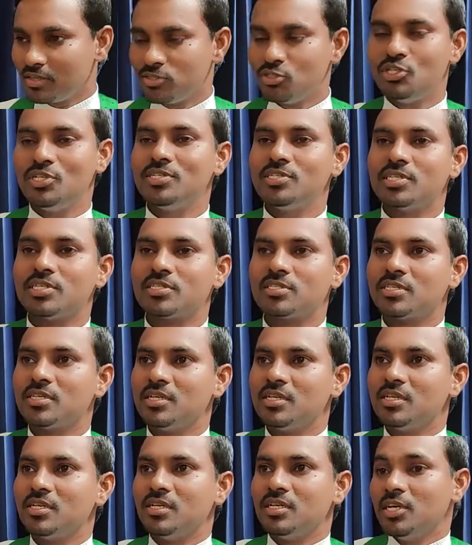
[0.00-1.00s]
Jesus,
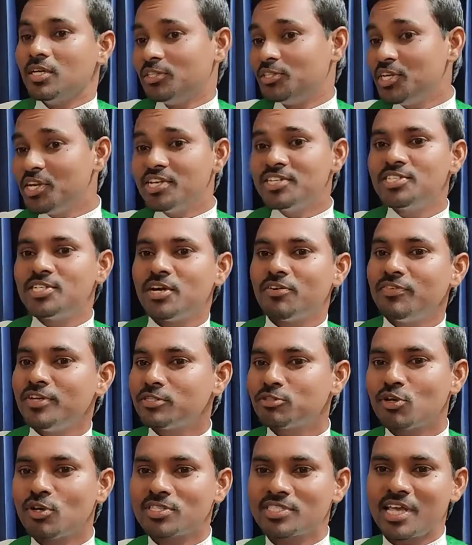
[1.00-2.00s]
Teacher, we
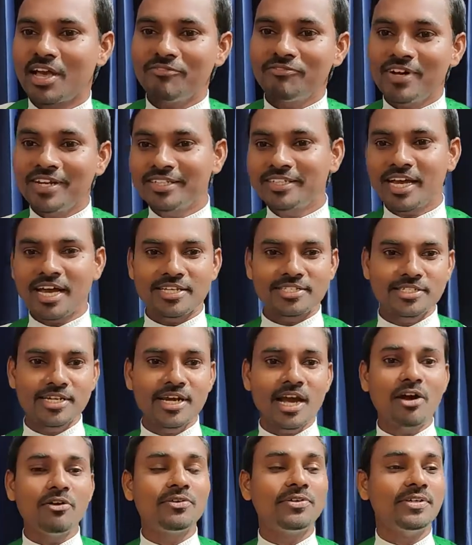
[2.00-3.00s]
saw someone
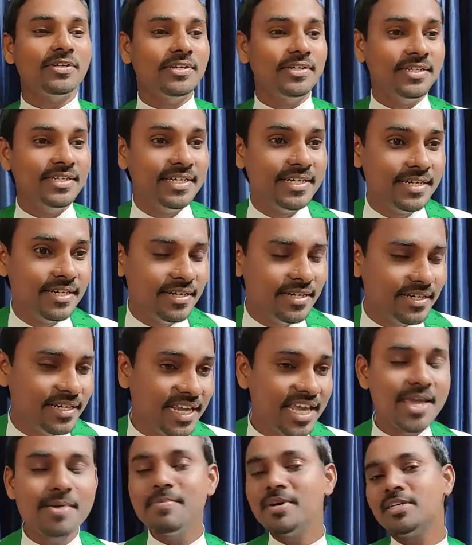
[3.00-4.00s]
casting out
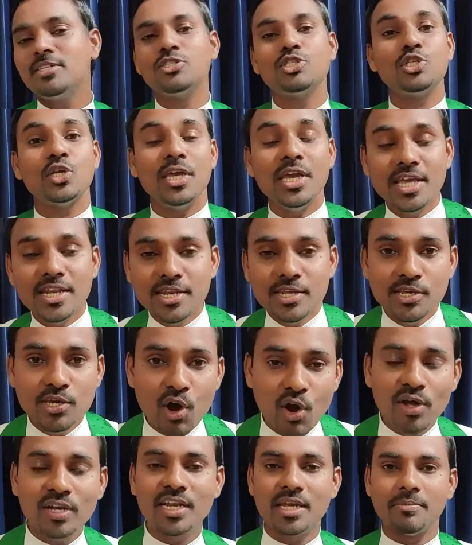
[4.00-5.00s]
demons in
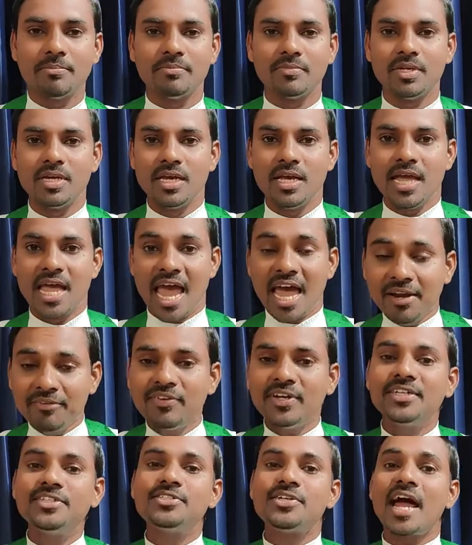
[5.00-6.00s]
your name, and
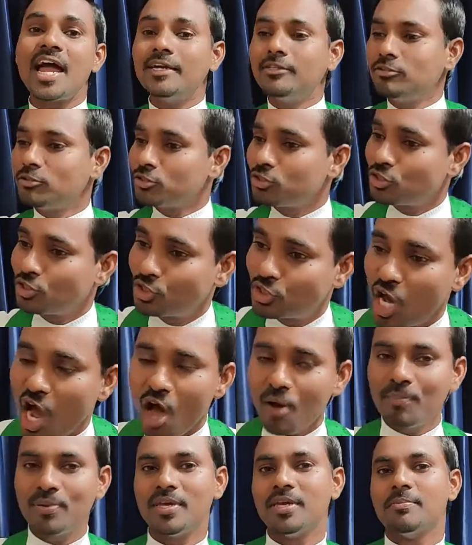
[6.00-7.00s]
we tried to
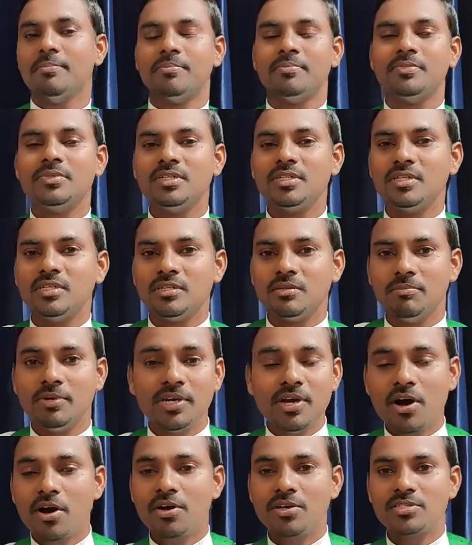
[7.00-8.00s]
stop him
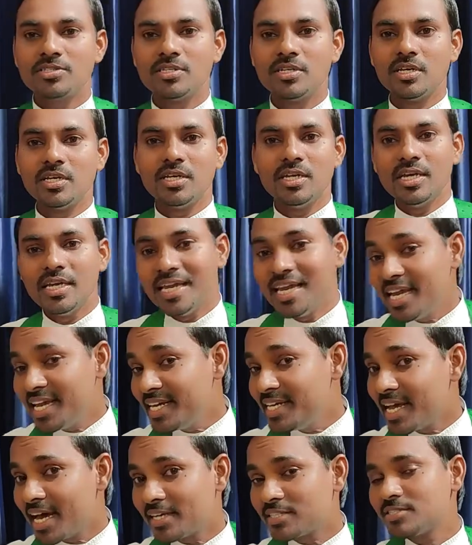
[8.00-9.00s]
because he
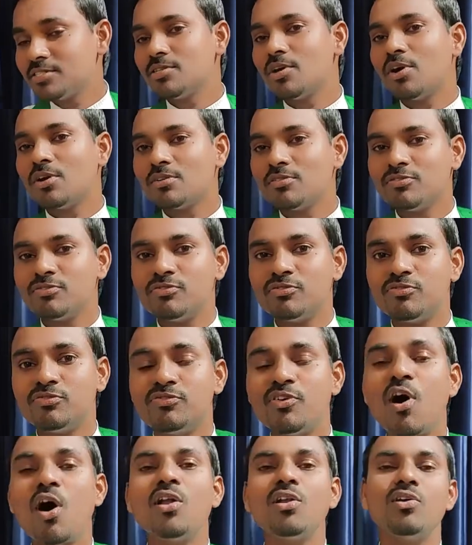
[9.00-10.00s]
does not
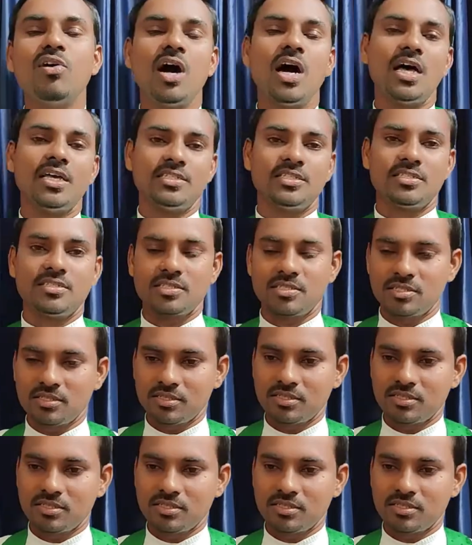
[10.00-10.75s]
follow us.